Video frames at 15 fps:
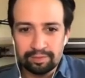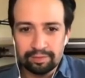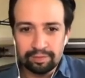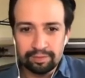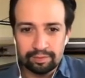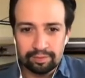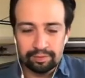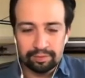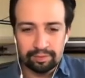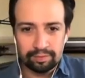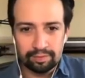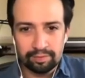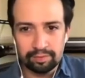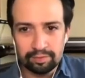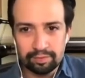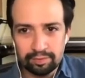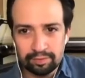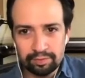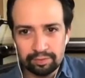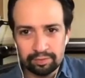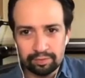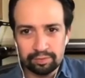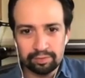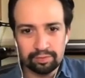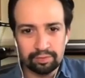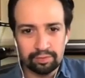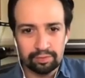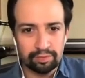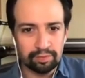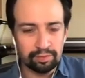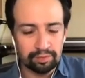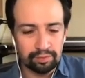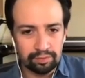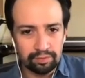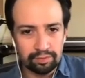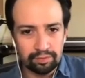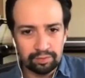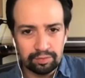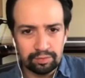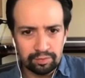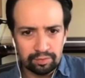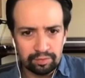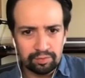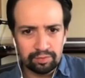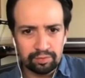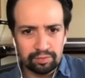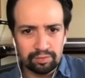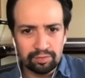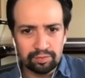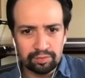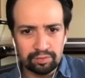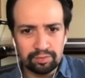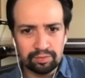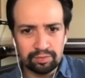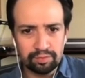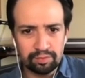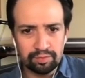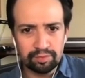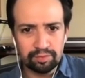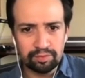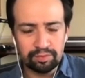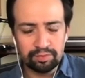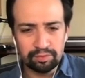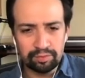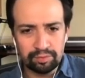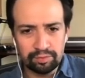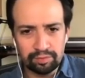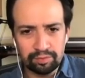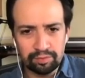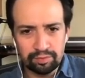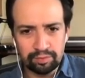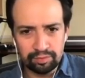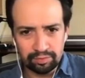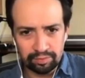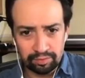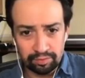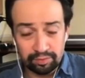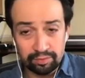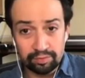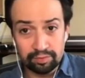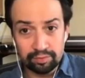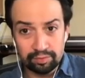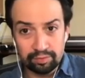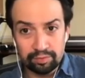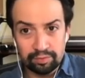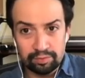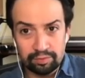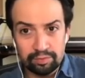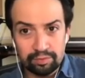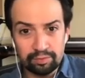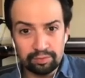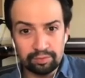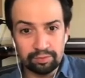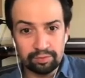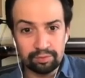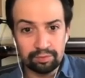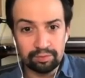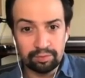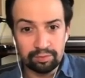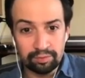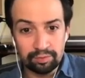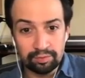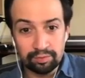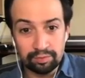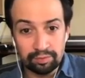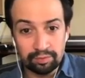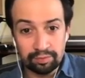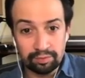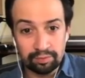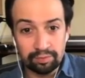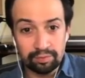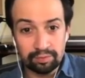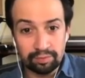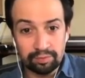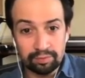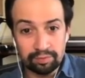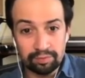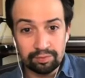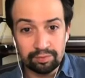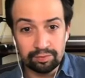This person isn't speaking.